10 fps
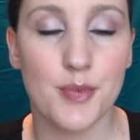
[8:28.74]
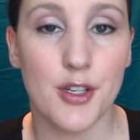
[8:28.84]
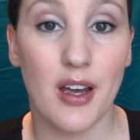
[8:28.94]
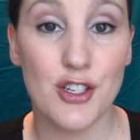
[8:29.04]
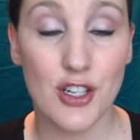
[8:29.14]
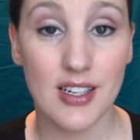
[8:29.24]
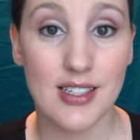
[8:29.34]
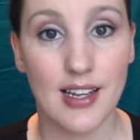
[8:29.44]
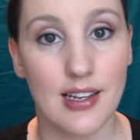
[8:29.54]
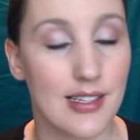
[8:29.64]
So as you can
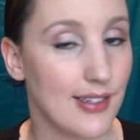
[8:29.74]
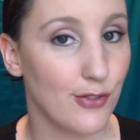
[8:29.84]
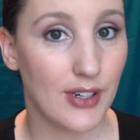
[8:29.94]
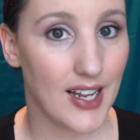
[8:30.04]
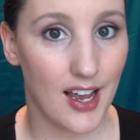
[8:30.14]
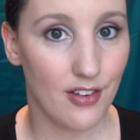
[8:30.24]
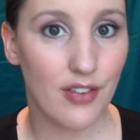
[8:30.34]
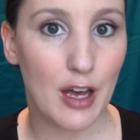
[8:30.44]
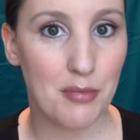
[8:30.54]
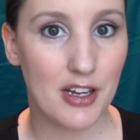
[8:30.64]
see, it doesn't really have
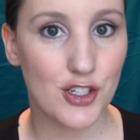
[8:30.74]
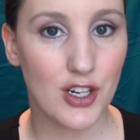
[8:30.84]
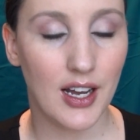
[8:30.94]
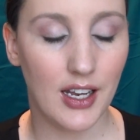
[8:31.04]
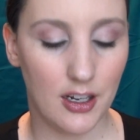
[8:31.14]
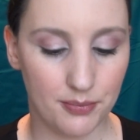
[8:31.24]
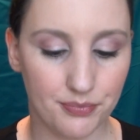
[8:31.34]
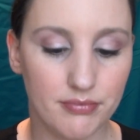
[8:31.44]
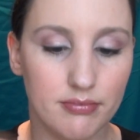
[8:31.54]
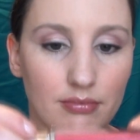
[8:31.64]
that much colour.
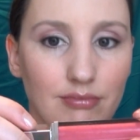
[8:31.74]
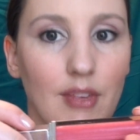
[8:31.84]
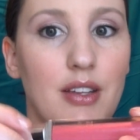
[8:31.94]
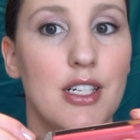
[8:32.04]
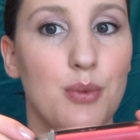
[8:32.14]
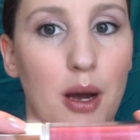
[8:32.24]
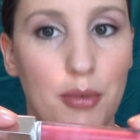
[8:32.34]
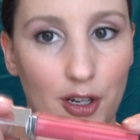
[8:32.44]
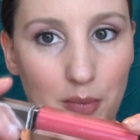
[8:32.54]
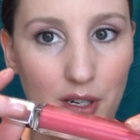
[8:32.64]
And that's why
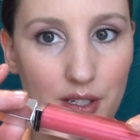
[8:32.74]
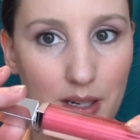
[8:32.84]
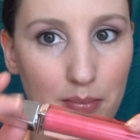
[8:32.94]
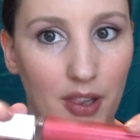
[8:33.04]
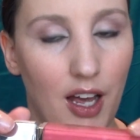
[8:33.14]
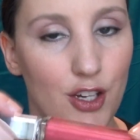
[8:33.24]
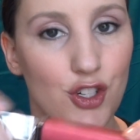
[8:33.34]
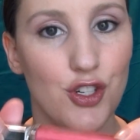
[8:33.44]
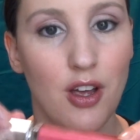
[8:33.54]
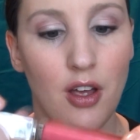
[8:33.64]
I'm going to be using
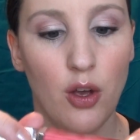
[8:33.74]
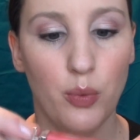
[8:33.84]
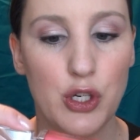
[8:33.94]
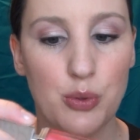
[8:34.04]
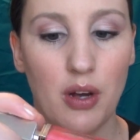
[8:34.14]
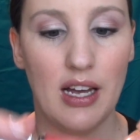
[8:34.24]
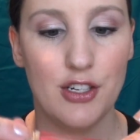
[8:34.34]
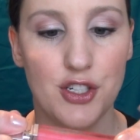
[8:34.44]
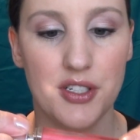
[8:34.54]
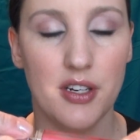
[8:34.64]
blush, which will
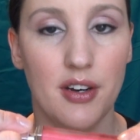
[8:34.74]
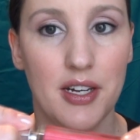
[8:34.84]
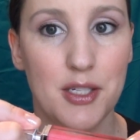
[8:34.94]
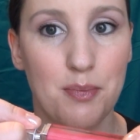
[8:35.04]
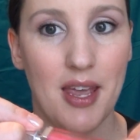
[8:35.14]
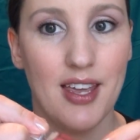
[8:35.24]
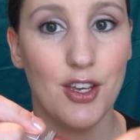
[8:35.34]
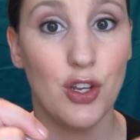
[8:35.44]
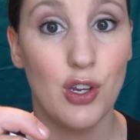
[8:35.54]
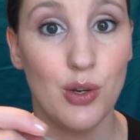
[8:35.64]
add just a nice
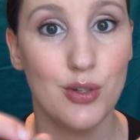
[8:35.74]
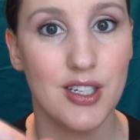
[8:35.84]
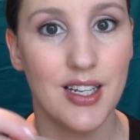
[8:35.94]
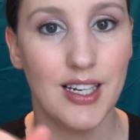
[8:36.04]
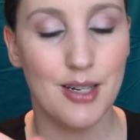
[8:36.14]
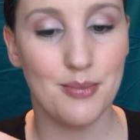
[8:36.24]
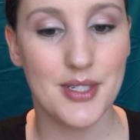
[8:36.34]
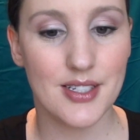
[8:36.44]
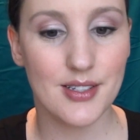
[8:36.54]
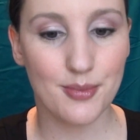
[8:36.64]
pink hue to the
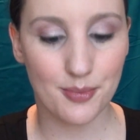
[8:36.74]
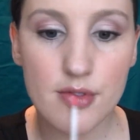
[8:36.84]
lips.